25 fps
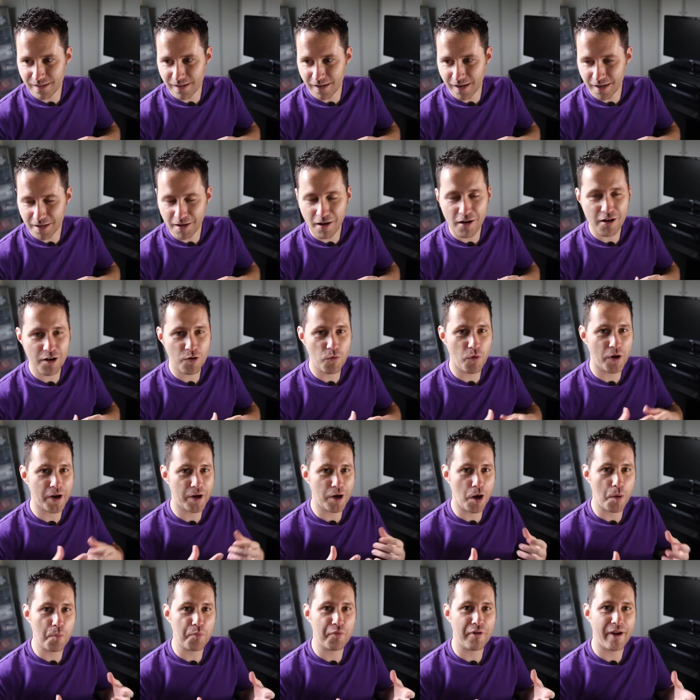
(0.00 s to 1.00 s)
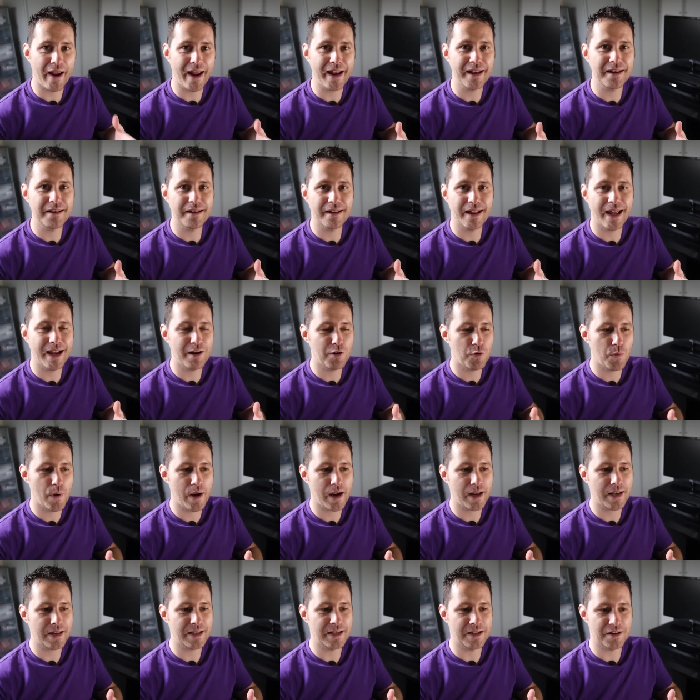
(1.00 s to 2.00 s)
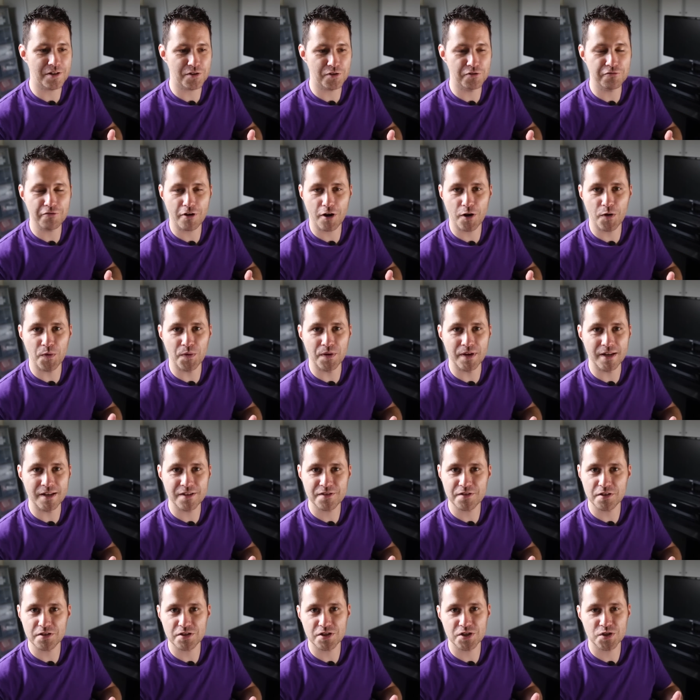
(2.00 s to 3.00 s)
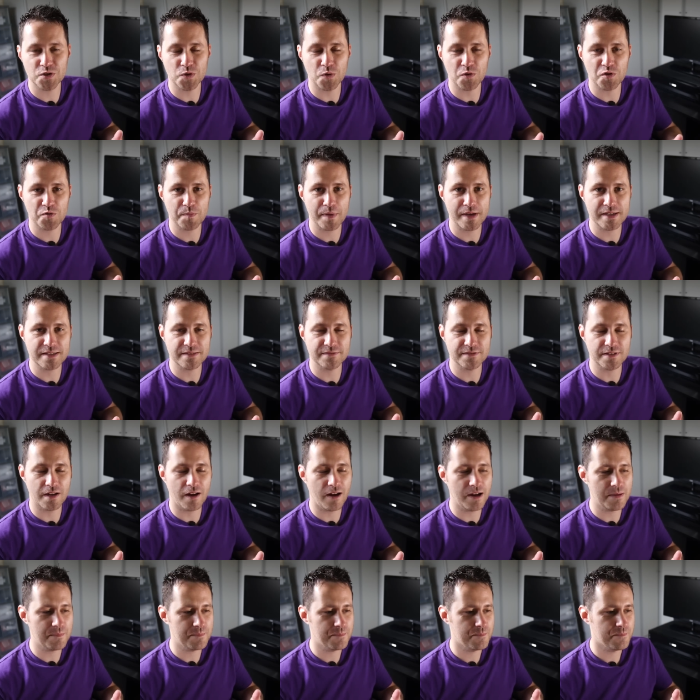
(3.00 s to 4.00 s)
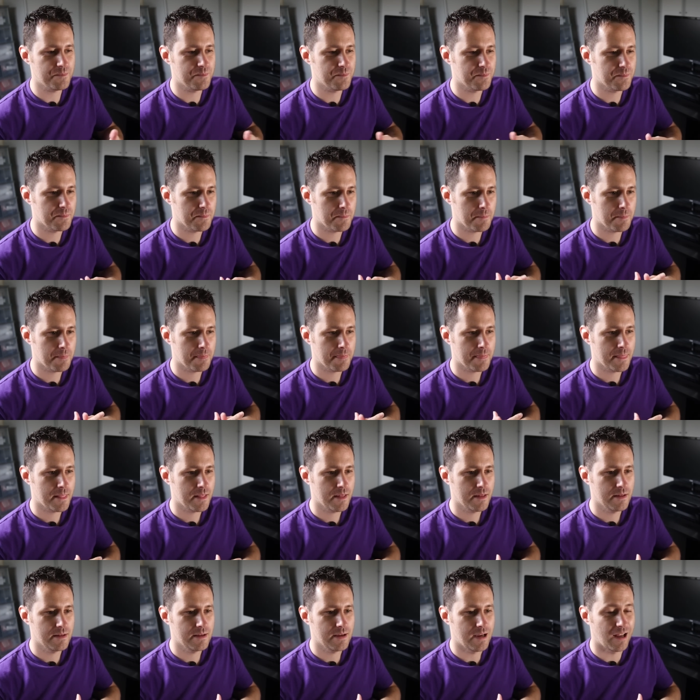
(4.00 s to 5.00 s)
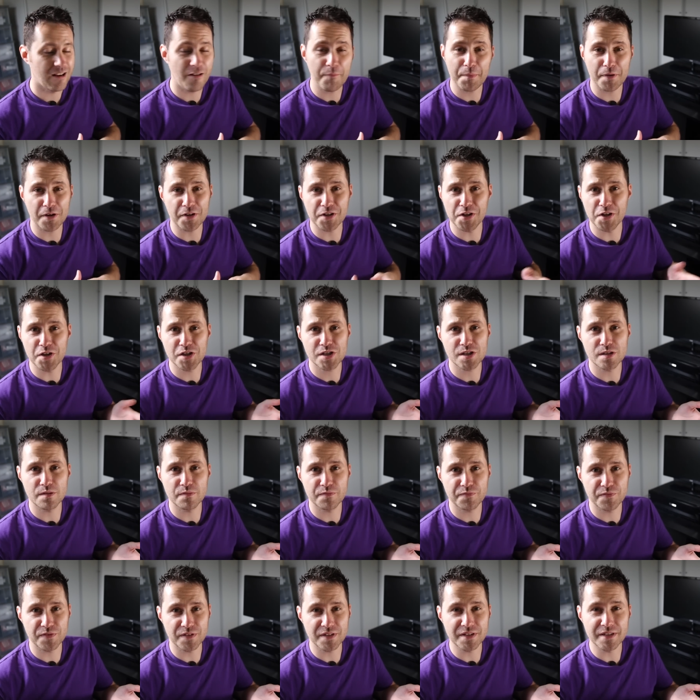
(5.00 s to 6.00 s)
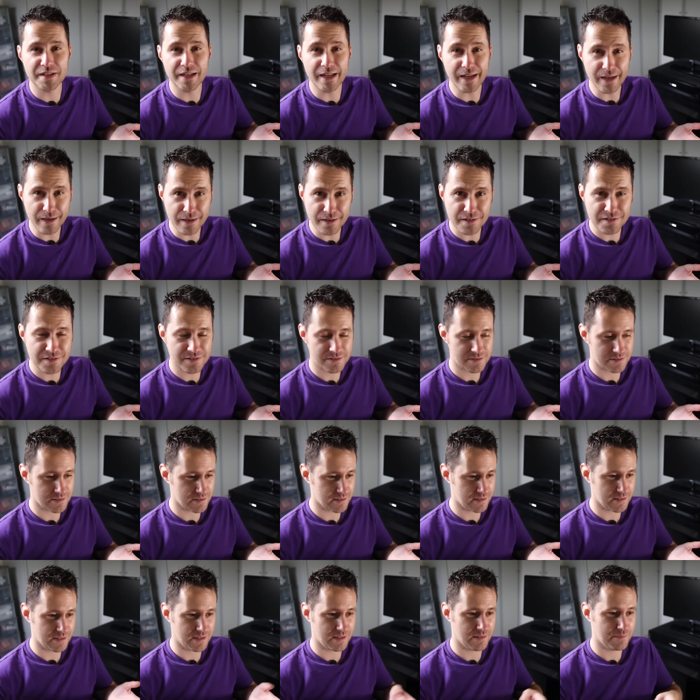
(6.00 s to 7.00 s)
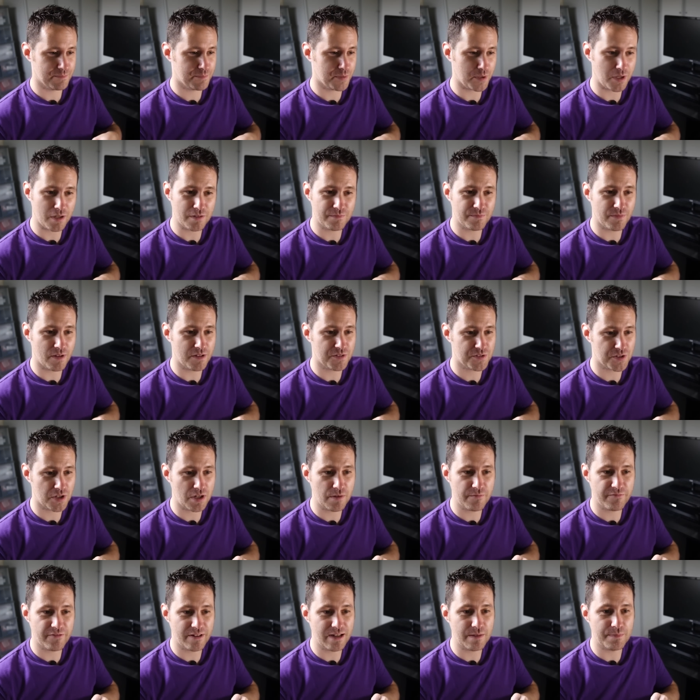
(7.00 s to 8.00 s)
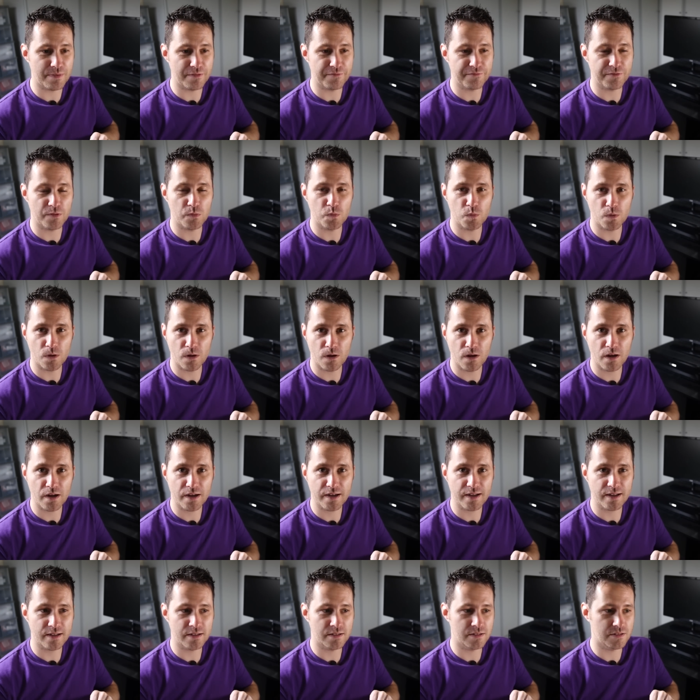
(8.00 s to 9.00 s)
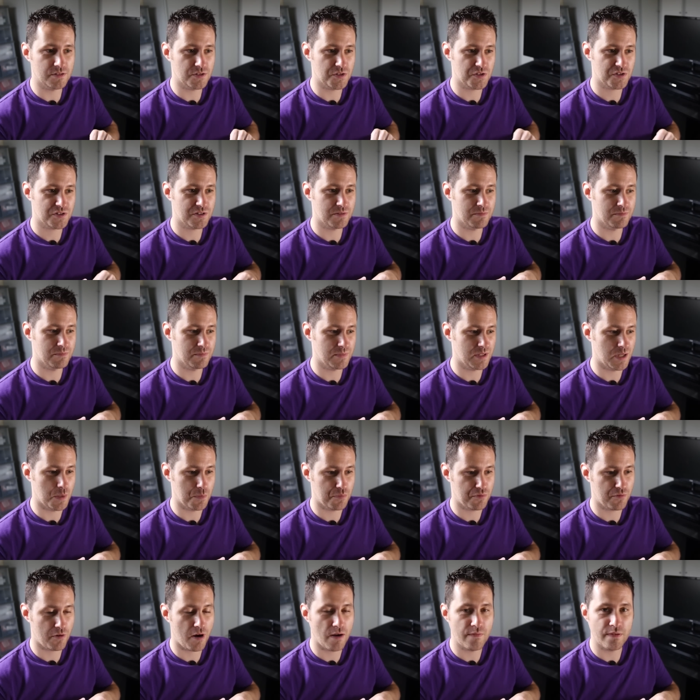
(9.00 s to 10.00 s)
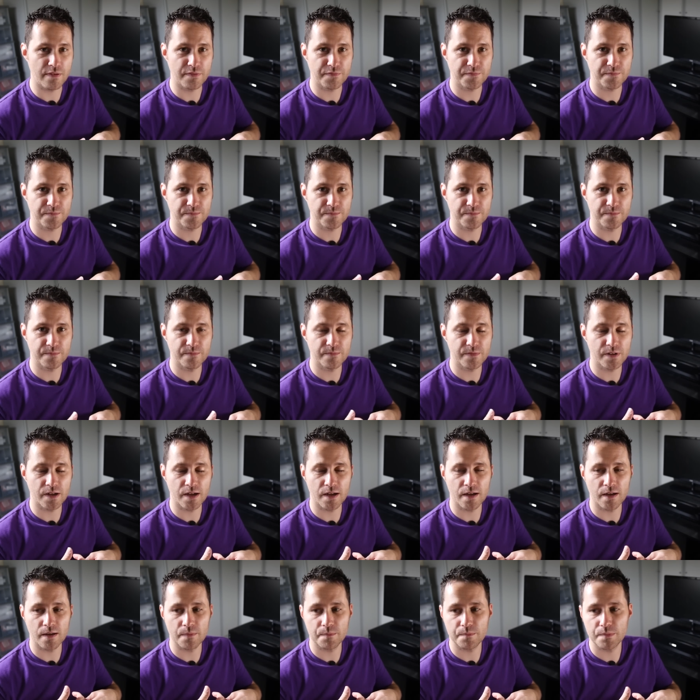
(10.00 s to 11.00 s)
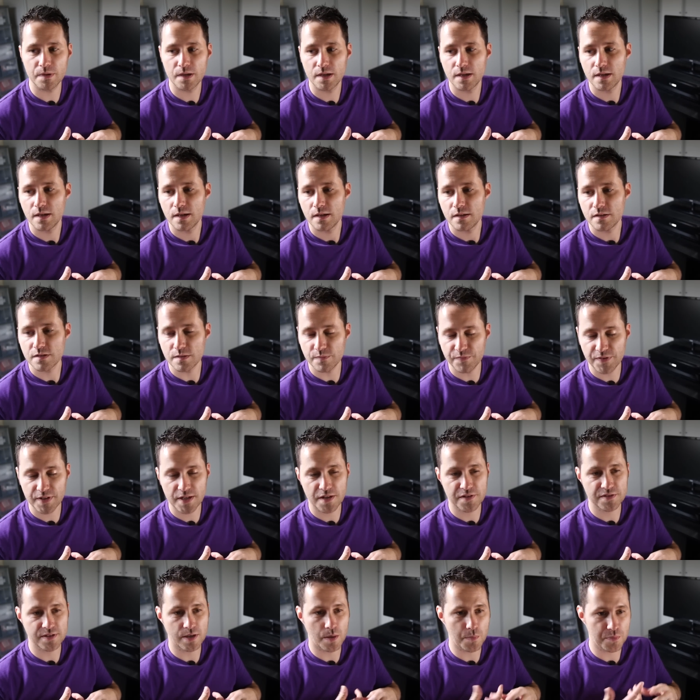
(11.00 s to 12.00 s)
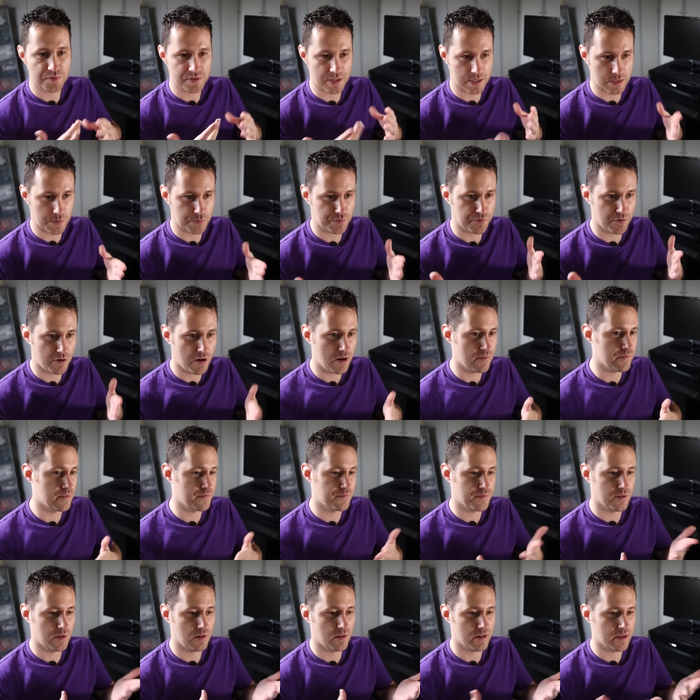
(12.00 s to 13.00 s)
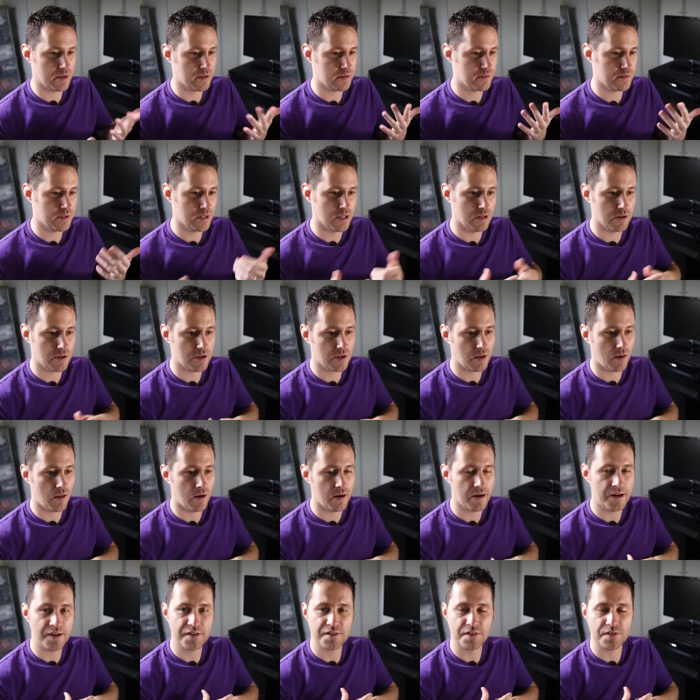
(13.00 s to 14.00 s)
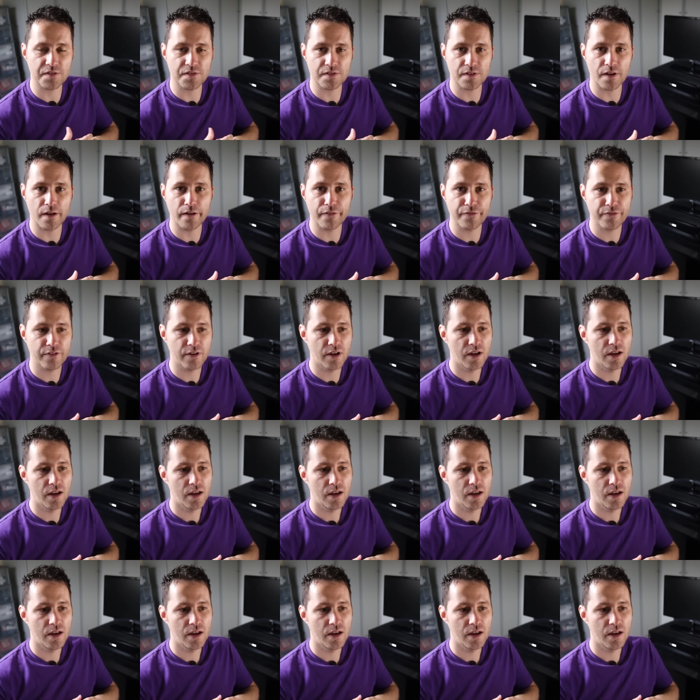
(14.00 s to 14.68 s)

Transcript: I can't quite comprehend how quickly it's grown in such a short space of time. And I've been on YouTube for years, but I've, it's only really been for work and just some, you know, private, uh, some videos that I've set to private for, like, you know, clients and stuff.